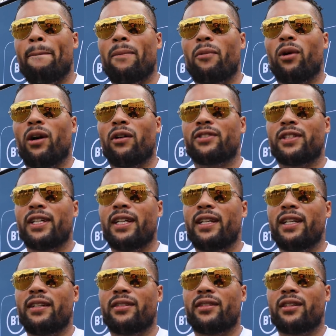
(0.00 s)
Well, I've
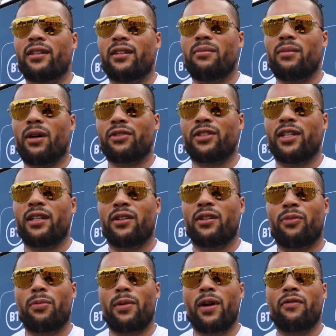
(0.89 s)
seen his um, I've seen
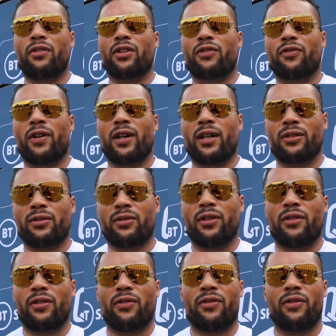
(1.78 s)
his previous fights
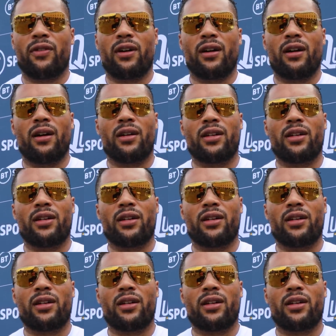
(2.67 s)
with uh,